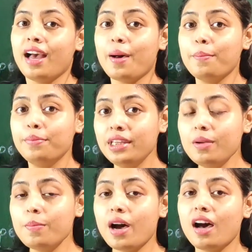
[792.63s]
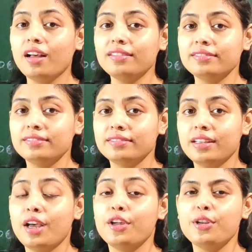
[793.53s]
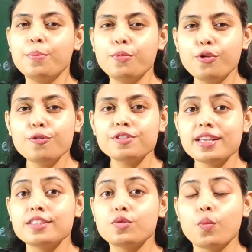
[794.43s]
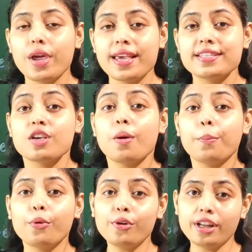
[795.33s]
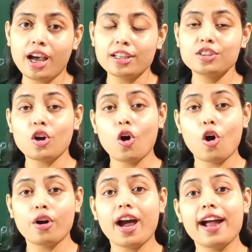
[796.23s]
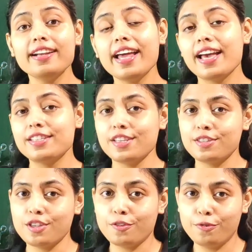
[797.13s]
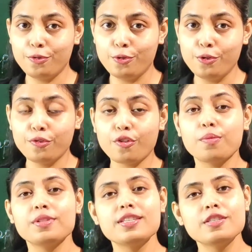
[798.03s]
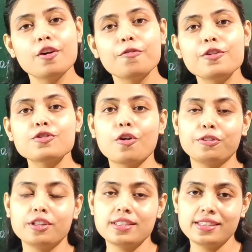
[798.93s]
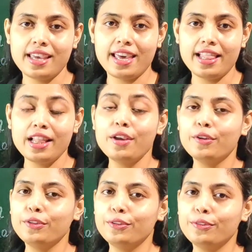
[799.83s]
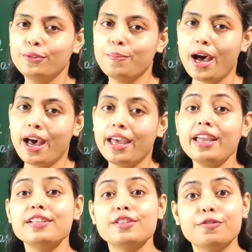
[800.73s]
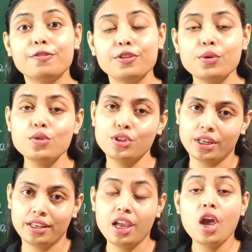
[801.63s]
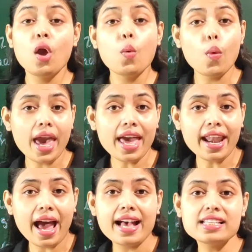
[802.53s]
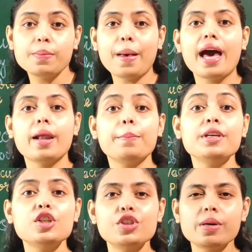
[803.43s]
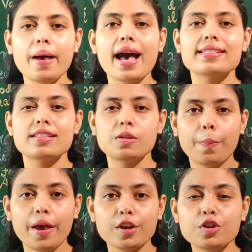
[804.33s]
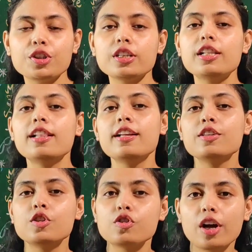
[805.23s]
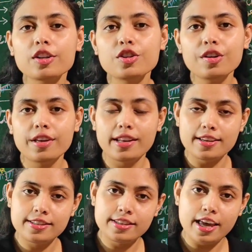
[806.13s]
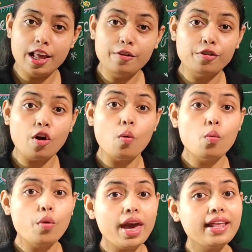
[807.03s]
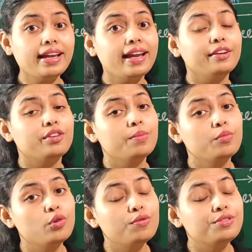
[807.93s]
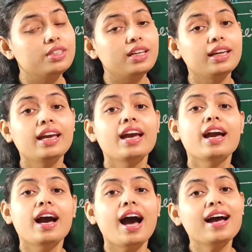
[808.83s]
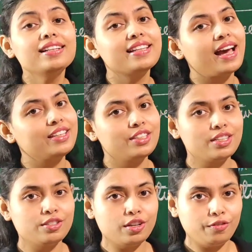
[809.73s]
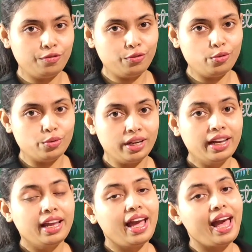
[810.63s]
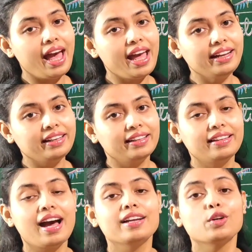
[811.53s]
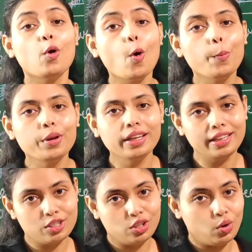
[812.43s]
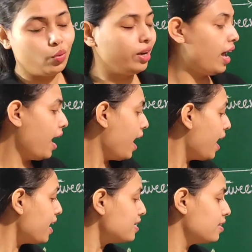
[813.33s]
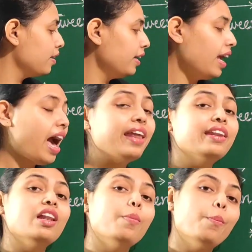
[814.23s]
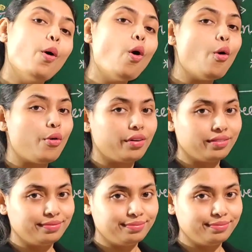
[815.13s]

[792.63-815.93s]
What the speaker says: Amoeba removes its waste product or undigested food from the surface of the cell by diffusion, whereas parameecium has a special structure in a cell from where it removes the undigested food, and that opening is known as anal pore.